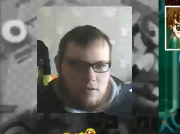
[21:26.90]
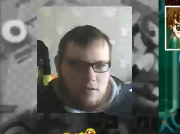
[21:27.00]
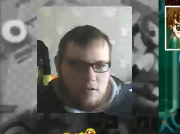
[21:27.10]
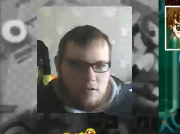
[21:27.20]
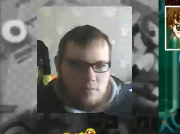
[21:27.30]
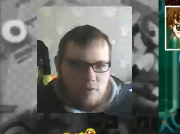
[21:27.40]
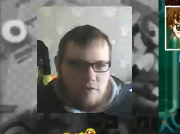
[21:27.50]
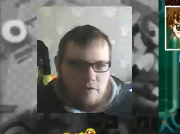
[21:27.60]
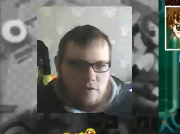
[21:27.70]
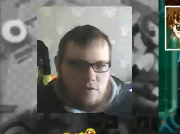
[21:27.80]
There's a
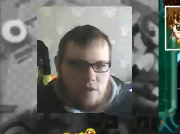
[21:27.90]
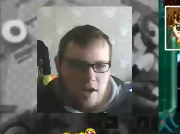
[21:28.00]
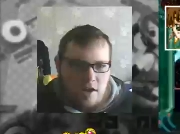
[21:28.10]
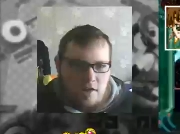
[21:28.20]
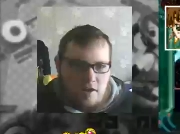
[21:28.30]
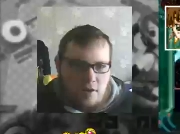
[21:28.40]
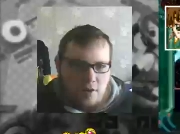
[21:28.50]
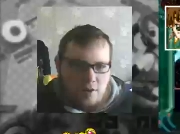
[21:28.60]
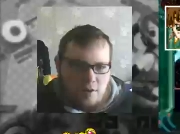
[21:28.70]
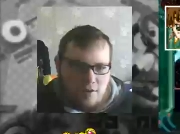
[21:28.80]
bright future ahead of you.
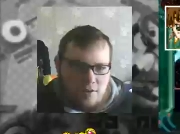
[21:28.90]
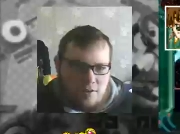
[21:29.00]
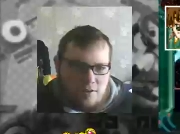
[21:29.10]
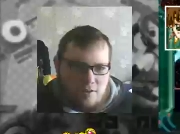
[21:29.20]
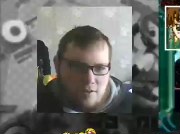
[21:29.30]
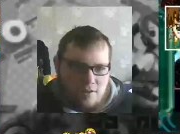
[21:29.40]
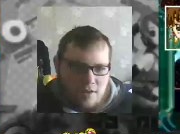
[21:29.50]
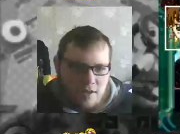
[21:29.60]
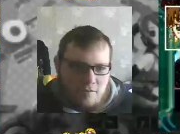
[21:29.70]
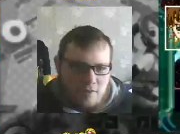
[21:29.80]

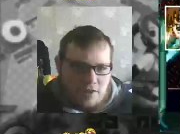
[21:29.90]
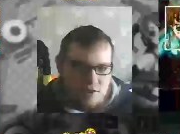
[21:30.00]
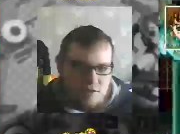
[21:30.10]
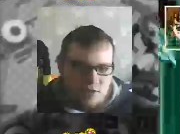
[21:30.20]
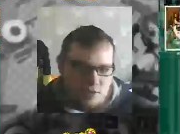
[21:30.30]
I've rescued you,